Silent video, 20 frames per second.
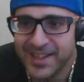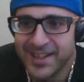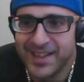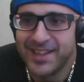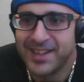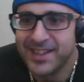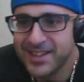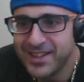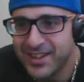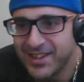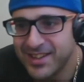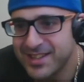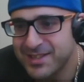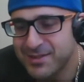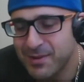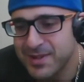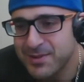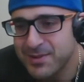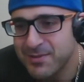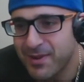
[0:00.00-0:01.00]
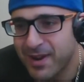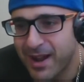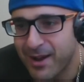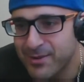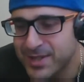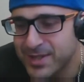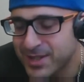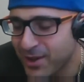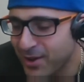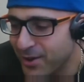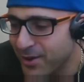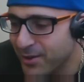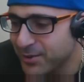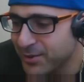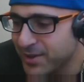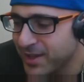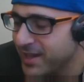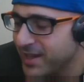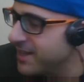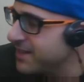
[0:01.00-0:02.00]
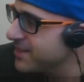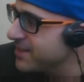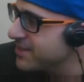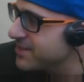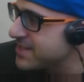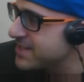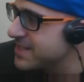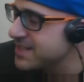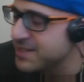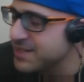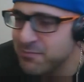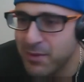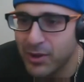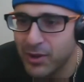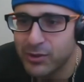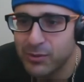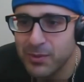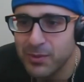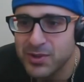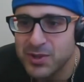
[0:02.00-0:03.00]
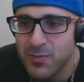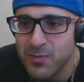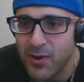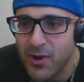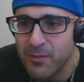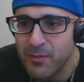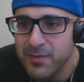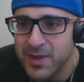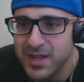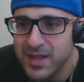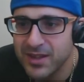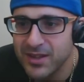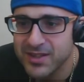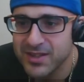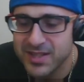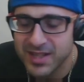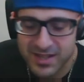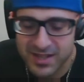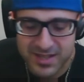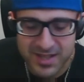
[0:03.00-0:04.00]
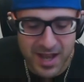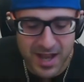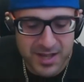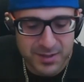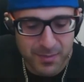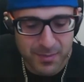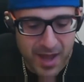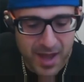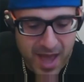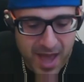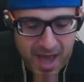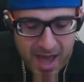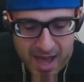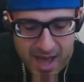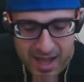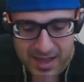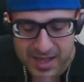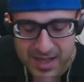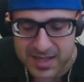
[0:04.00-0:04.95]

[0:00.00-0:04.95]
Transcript: This wasn't what I was told. This isn't multiple small meals that are the size of my hand.